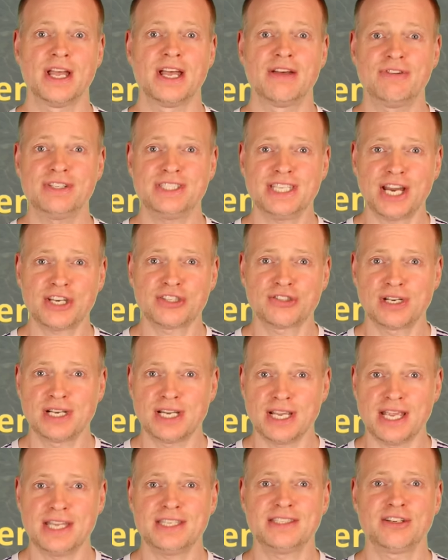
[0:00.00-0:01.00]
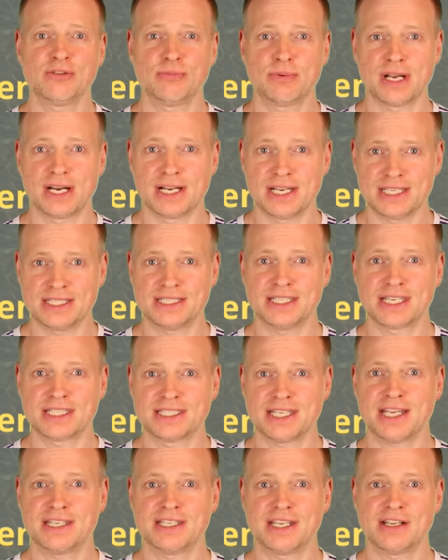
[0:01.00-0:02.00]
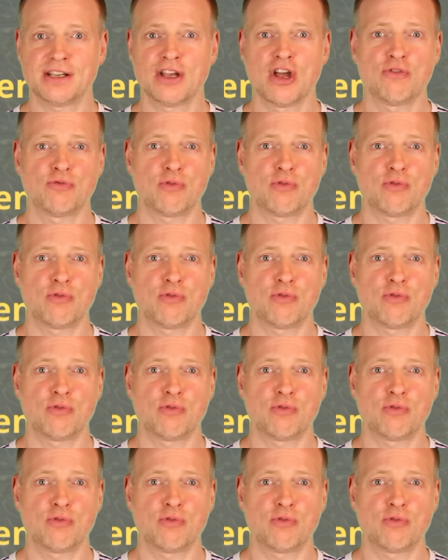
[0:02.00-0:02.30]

This actually is a realistic setting